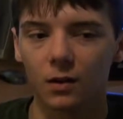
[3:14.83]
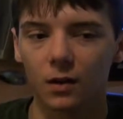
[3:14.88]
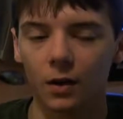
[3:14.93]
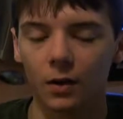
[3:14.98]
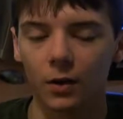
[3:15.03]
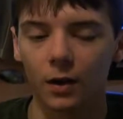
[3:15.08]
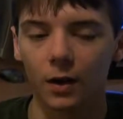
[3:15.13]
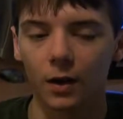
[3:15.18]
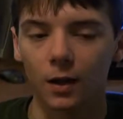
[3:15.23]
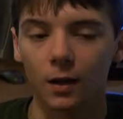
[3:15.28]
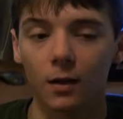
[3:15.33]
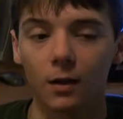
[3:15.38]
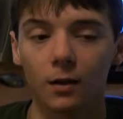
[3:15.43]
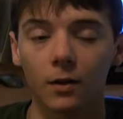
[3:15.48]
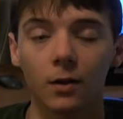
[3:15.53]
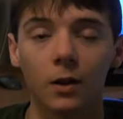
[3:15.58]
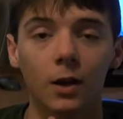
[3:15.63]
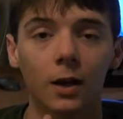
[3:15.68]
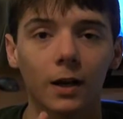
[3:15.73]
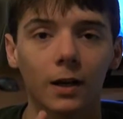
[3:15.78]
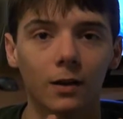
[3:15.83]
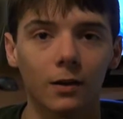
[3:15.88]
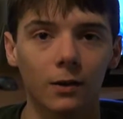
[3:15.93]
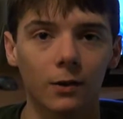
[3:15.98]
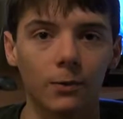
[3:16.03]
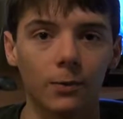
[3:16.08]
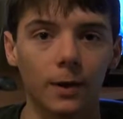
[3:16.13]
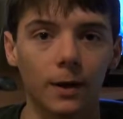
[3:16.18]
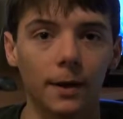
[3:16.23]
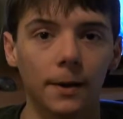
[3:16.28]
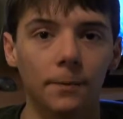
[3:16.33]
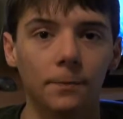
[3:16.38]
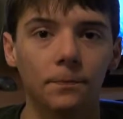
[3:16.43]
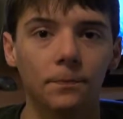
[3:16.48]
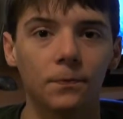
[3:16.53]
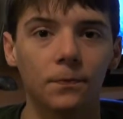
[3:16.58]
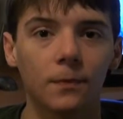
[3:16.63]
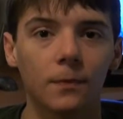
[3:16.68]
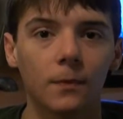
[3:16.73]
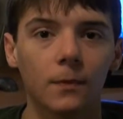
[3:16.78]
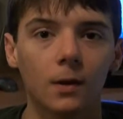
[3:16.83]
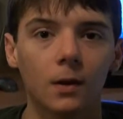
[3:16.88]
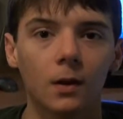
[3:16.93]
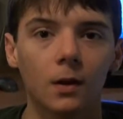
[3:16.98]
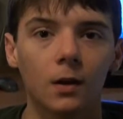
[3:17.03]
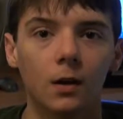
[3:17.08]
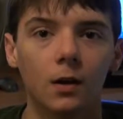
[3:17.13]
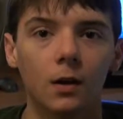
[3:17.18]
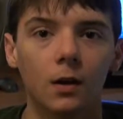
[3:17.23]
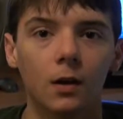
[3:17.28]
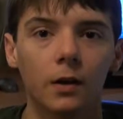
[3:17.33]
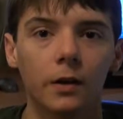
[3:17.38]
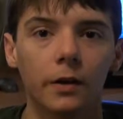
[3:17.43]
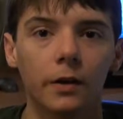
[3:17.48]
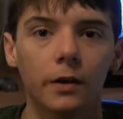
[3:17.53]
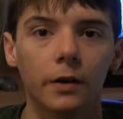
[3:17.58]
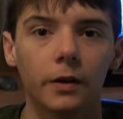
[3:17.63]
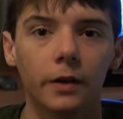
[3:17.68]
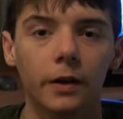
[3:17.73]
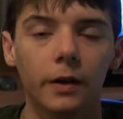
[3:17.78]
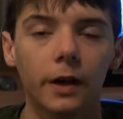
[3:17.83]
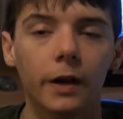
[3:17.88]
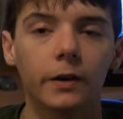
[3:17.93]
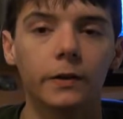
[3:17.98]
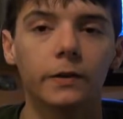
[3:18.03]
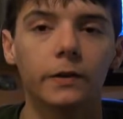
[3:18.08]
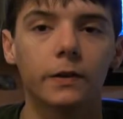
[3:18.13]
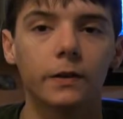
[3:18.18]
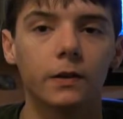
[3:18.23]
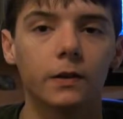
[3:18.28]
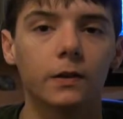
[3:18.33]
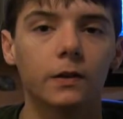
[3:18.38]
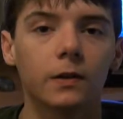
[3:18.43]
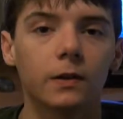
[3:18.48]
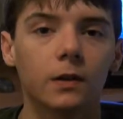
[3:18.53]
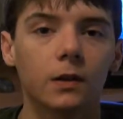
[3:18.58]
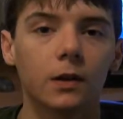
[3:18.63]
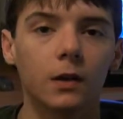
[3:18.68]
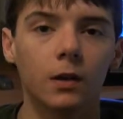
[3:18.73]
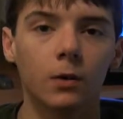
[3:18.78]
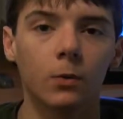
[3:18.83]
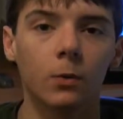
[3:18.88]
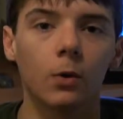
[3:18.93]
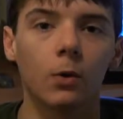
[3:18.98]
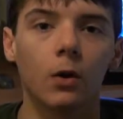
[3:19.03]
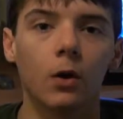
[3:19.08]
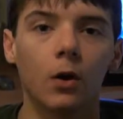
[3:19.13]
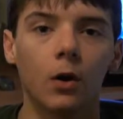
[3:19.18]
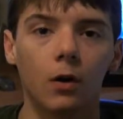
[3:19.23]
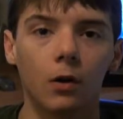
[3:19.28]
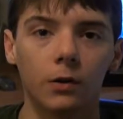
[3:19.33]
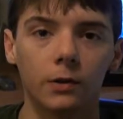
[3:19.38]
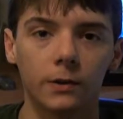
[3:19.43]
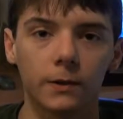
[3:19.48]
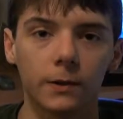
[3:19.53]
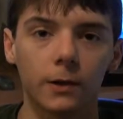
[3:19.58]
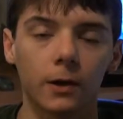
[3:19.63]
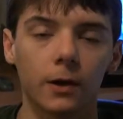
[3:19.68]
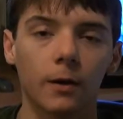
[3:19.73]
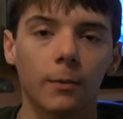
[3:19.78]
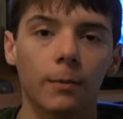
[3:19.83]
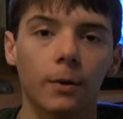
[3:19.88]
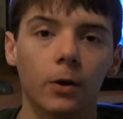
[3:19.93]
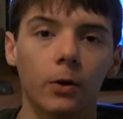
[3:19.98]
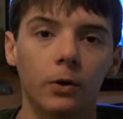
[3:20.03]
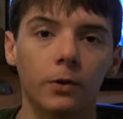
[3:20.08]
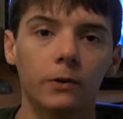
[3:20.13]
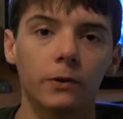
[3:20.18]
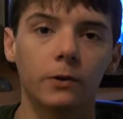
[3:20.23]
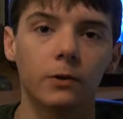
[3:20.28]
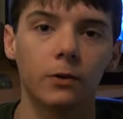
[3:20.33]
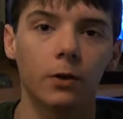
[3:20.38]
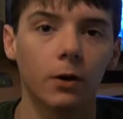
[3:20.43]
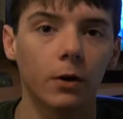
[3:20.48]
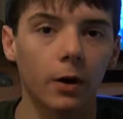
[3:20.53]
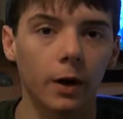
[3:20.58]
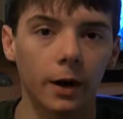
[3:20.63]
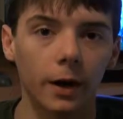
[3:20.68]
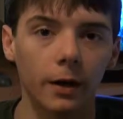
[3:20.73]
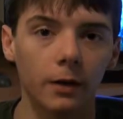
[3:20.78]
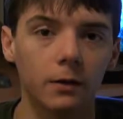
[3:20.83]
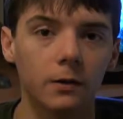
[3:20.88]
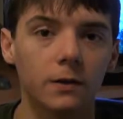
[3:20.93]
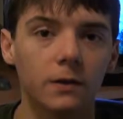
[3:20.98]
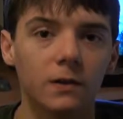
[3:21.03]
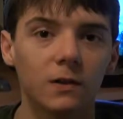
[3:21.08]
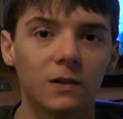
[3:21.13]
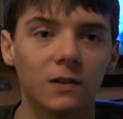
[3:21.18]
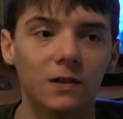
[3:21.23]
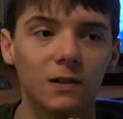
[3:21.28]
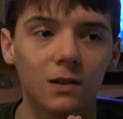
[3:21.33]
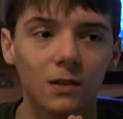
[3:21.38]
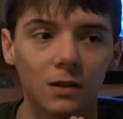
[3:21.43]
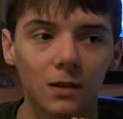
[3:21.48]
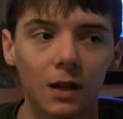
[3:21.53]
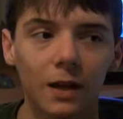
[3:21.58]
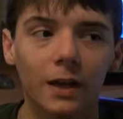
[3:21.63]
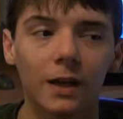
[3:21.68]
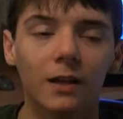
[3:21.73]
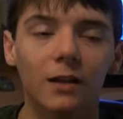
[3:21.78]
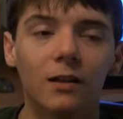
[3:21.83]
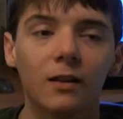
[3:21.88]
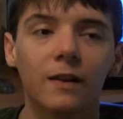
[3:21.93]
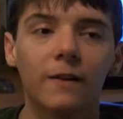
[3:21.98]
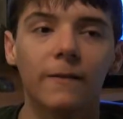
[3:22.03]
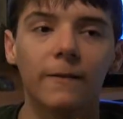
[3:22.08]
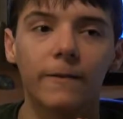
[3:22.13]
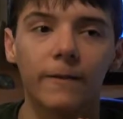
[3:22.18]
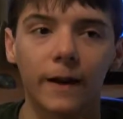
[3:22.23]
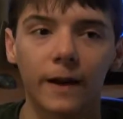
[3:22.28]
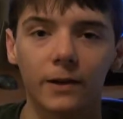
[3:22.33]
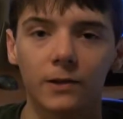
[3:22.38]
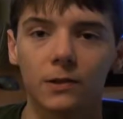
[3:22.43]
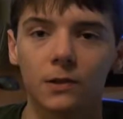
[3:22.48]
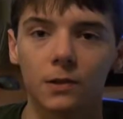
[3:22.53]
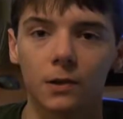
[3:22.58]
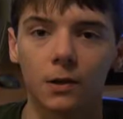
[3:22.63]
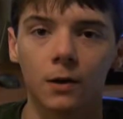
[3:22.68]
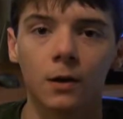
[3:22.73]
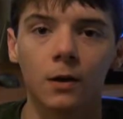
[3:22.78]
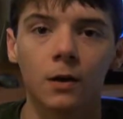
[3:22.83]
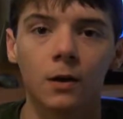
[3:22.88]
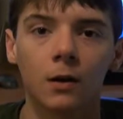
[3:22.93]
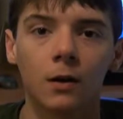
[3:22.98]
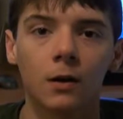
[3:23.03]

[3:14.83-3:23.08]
okay, look at it this way. Yes, it will cause your components to degrade slightly faster